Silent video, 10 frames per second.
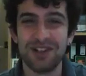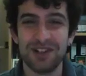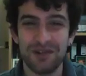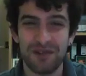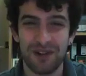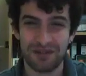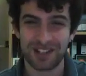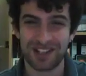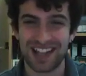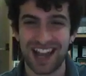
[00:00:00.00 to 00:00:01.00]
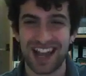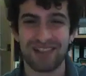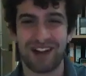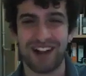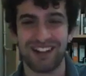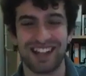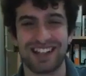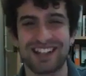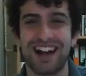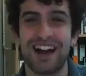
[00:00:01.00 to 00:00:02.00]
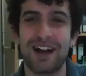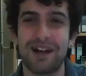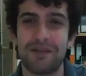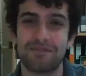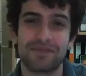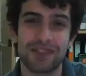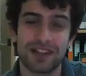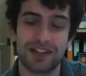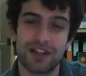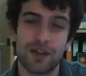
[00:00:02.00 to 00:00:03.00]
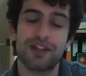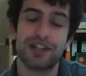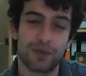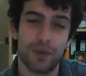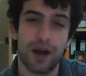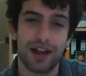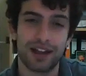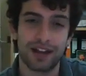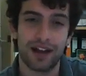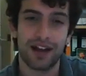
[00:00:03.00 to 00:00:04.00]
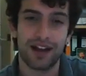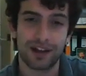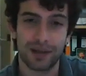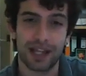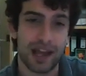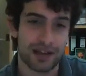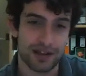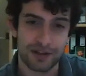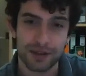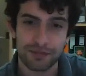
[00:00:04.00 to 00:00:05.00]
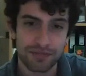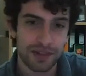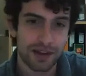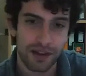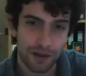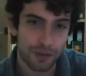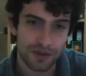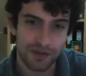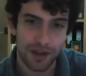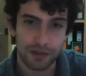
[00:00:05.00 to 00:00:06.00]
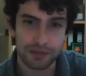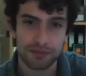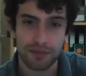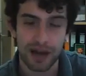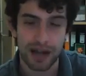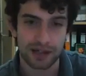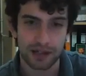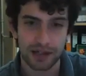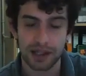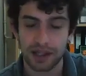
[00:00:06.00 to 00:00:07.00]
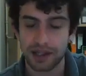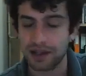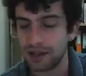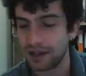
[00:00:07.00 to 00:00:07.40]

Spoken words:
what do you want me to say about this? So this is why Greek Ancestry was founded, practically,